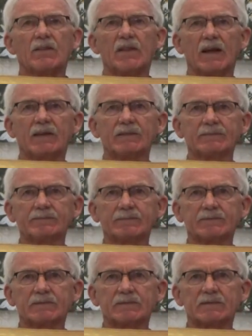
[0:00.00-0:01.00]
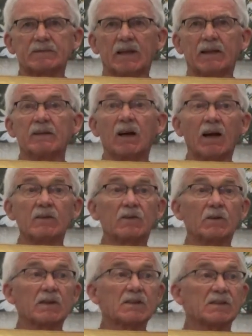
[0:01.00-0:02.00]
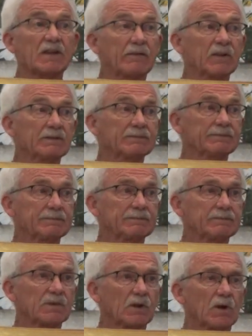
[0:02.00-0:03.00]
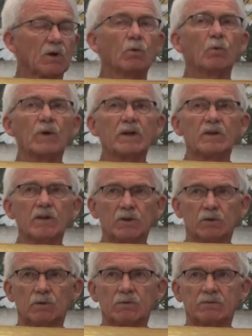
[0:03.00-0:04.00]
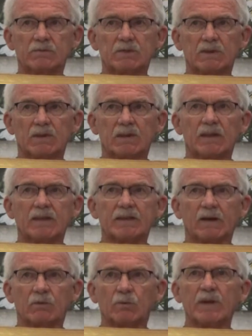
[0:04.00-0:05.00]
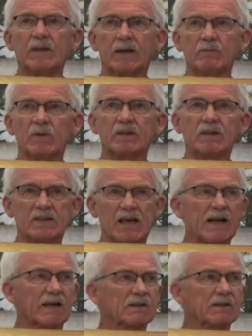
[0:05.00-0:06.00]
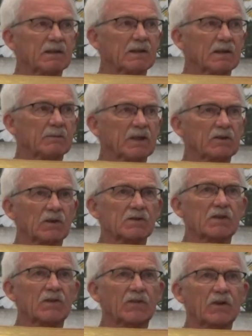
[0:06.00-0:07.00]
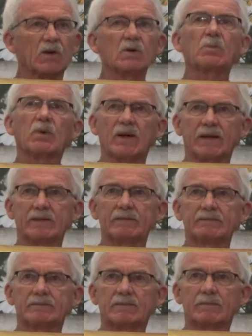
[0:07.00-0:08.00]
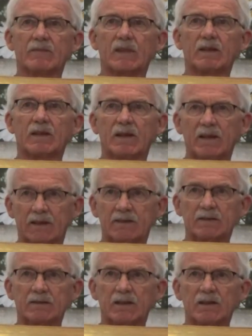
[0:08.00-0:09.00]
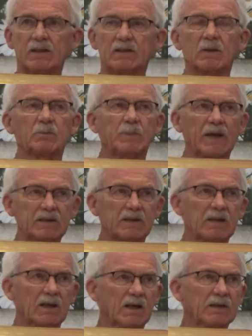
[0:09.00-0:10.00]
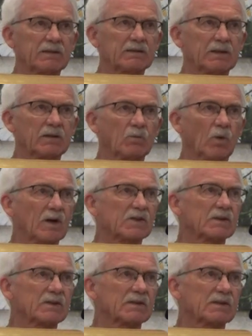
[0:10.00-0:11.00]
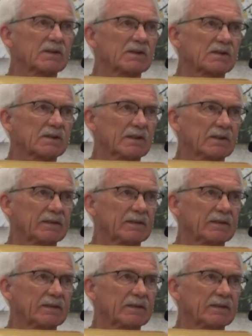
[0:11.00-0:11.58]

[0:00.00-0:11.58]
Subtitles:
Then, at 9:37, we knew that we had been attacked, because the third plane hit the Pentagon in Washington, D.C.